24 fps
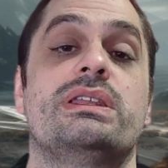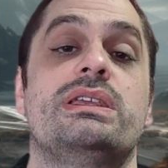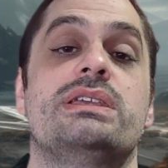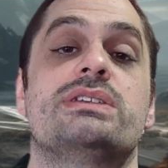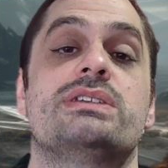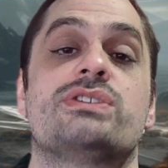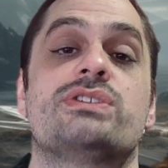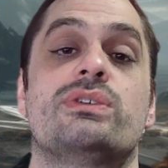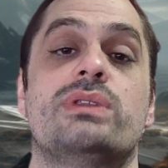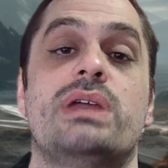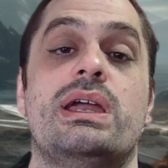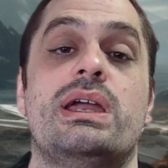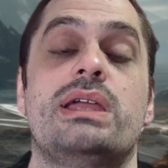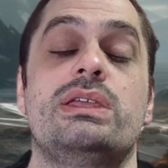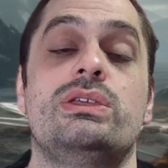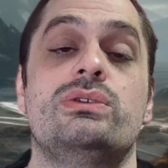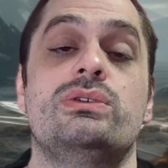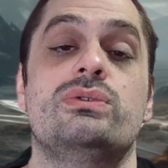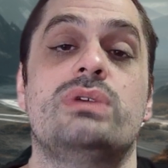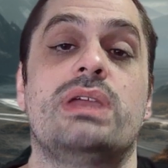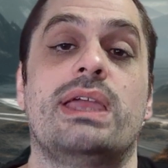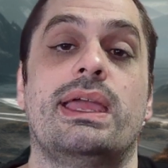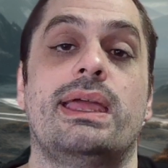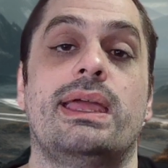so that
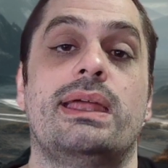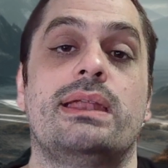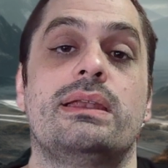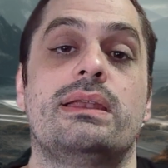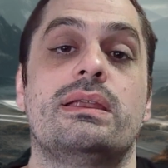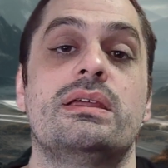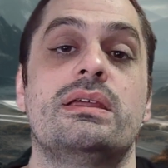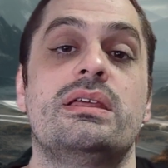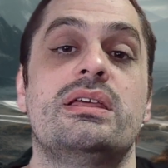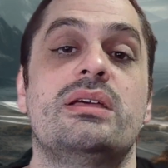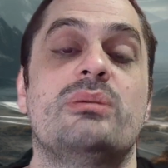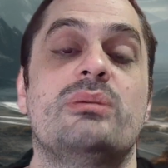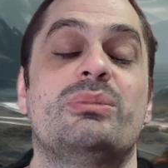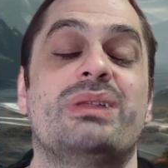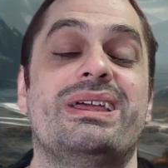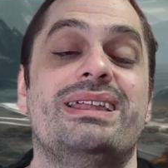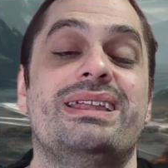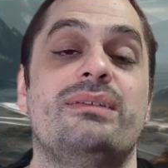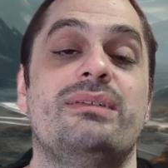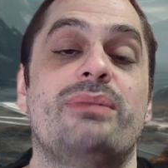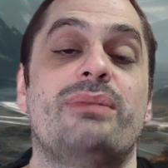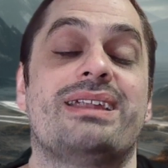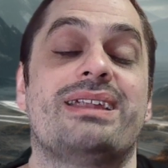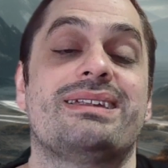you can play in
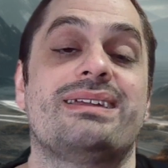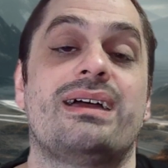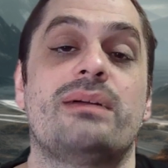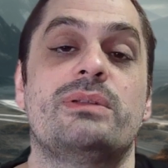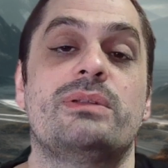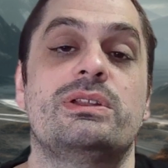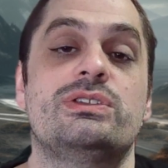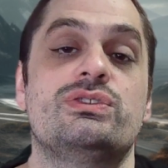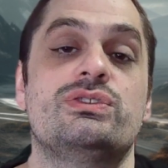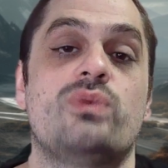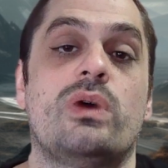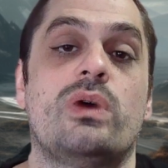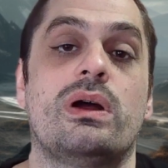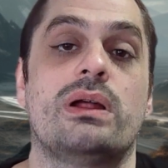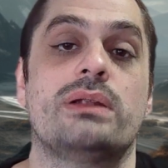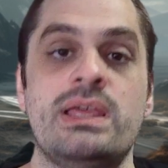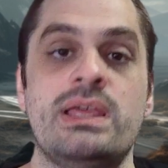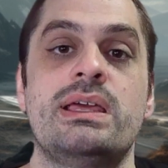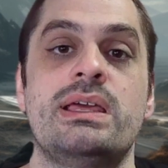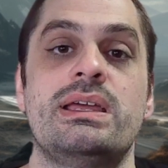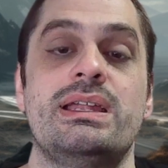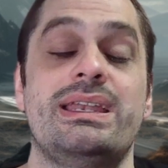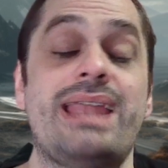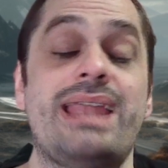the amount of time that you want.
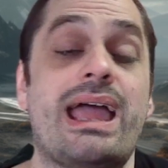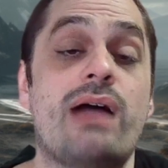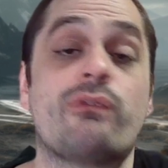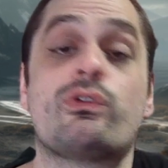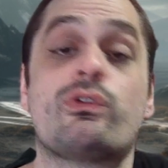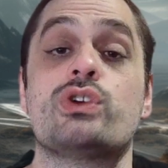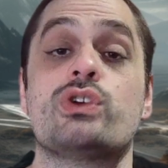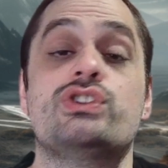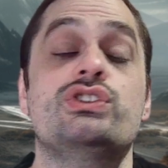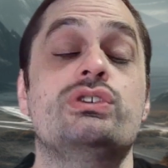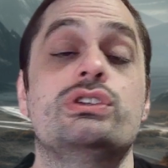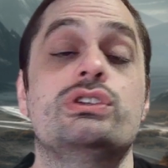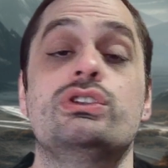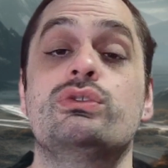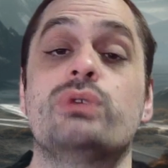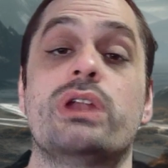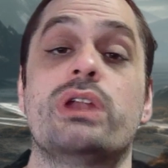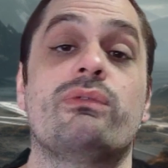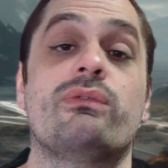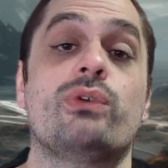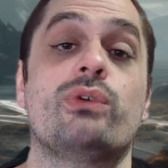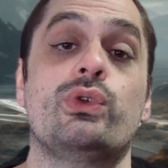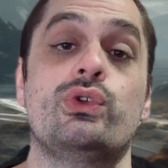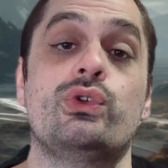Now, of course, you can do
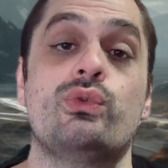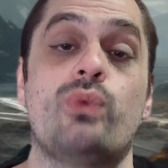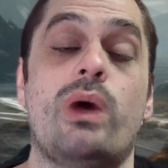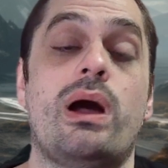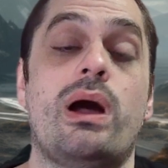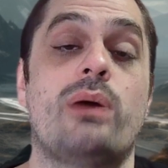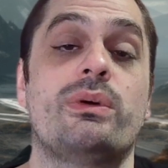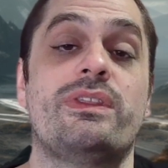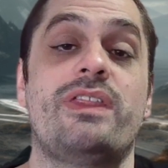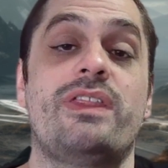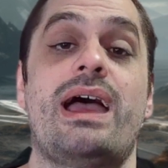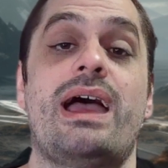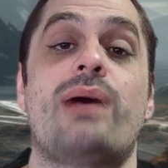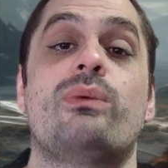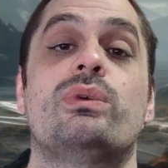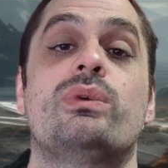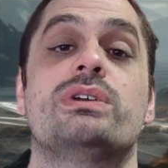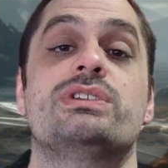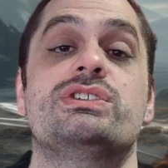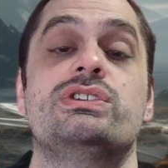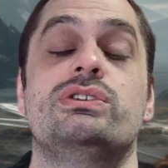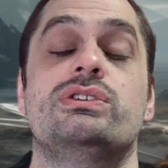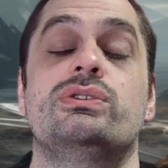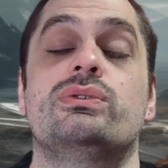whatever you want with that.
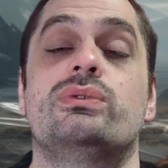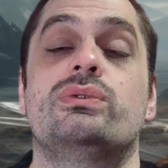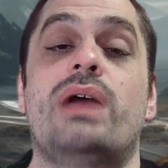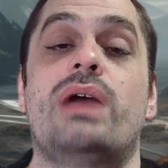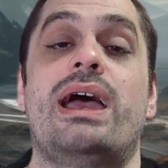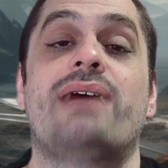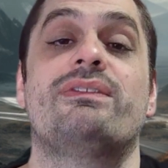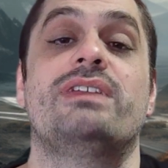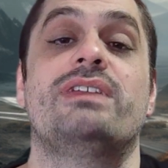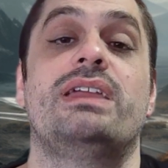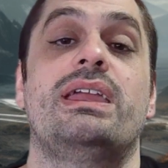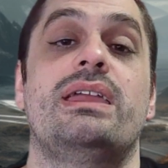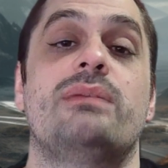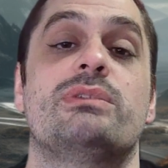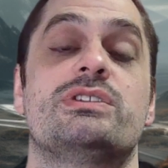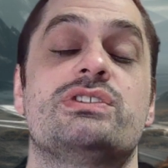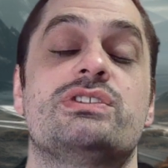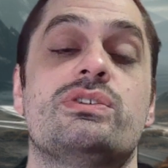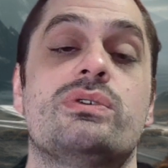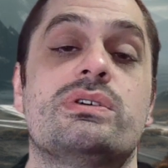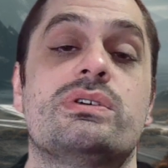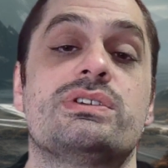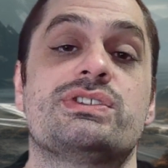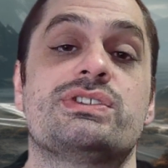Once you have the game, it's
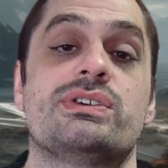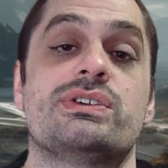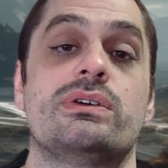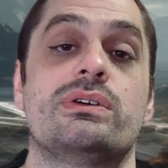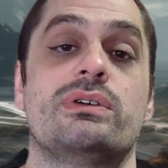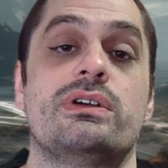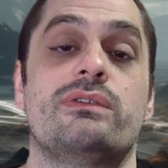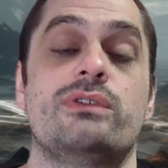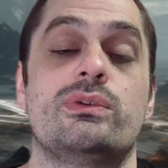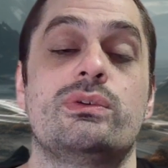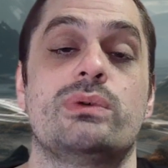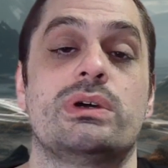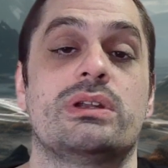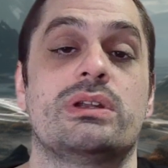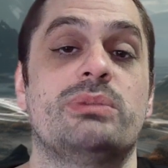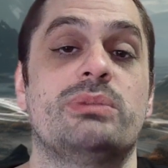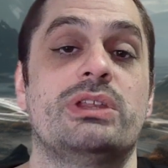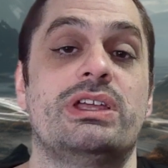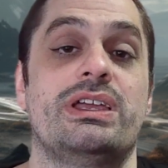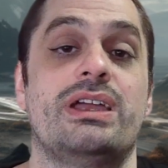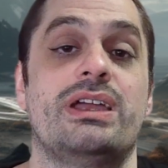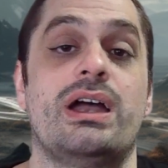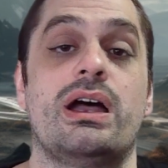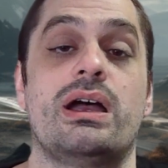yours. So if you want to
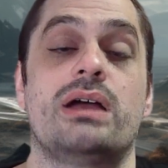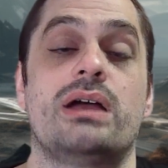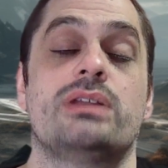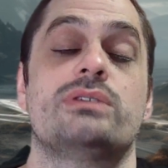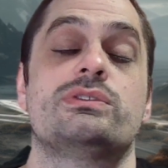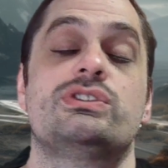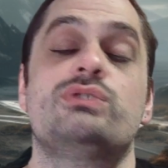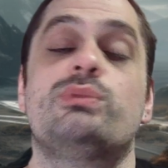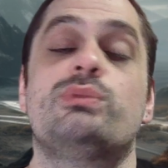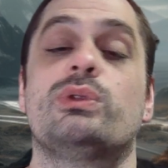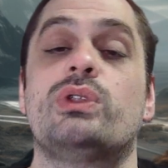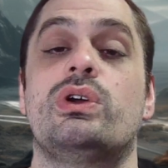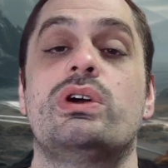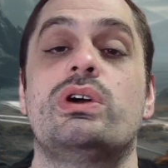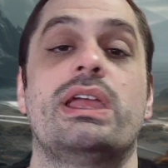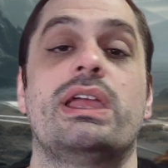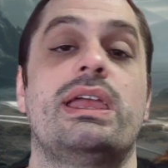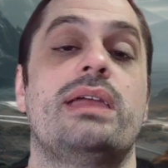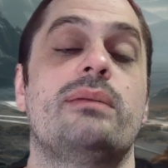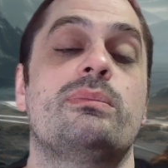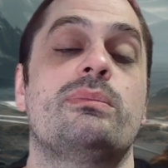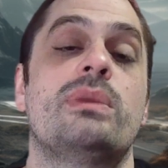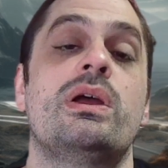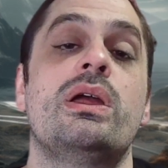play a super long
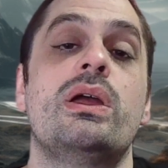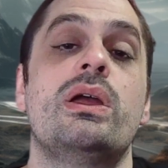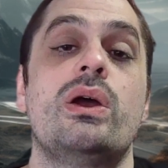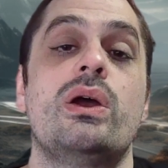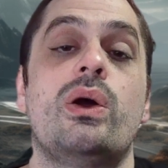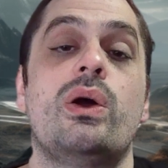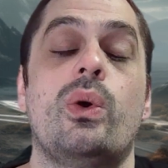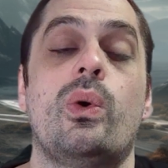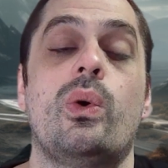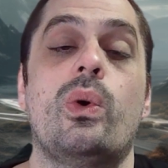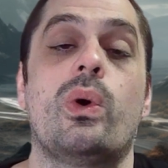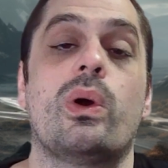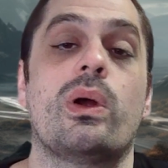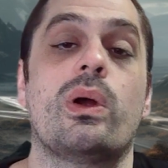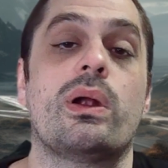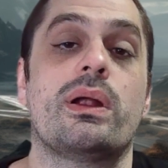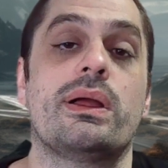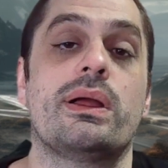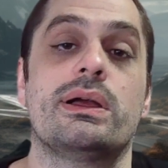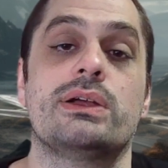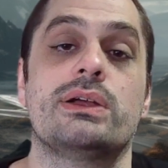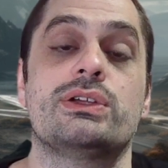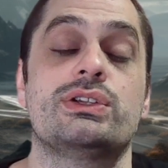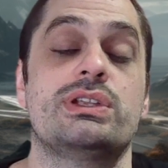game or
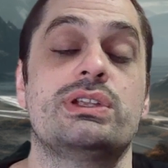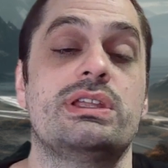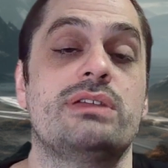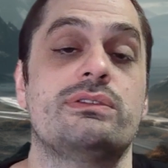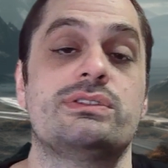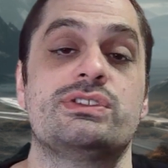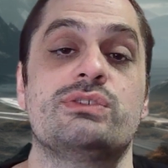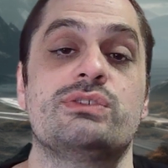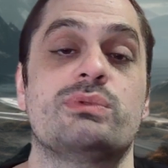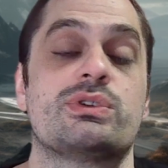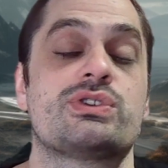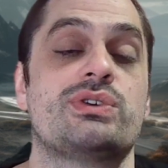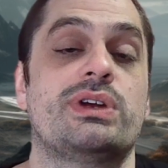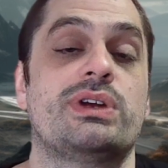a super short